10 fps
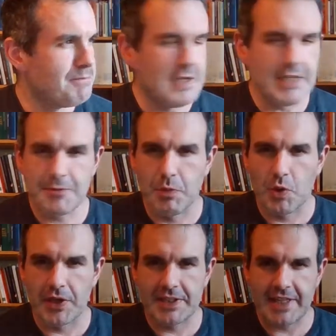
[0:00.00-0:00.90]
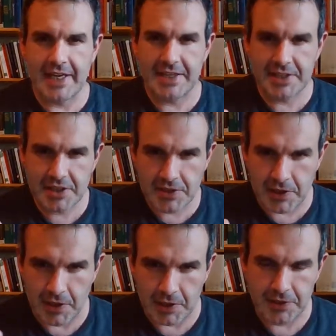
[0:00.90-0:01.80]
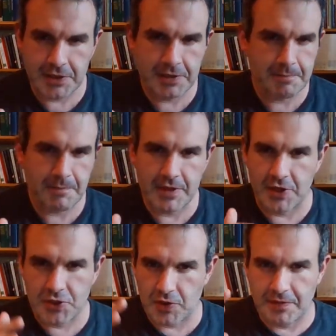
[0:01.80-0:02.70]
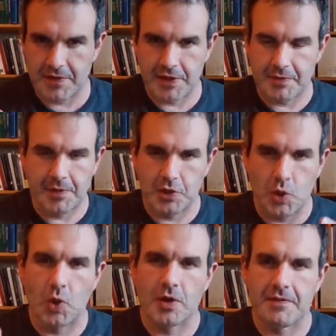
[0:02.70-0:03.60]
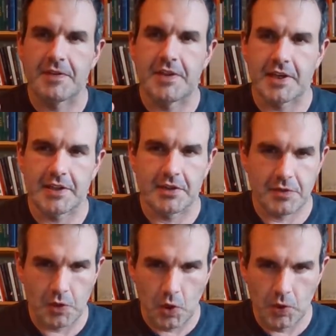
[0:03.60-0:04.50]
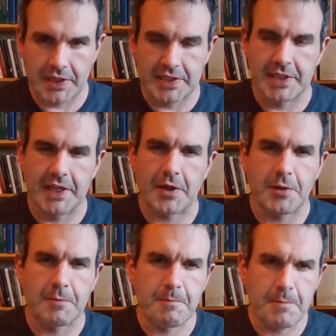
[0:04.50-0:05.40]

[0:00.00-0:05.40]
Beach Boys-esque songs that are sort of the core of the thing. They're holding it together.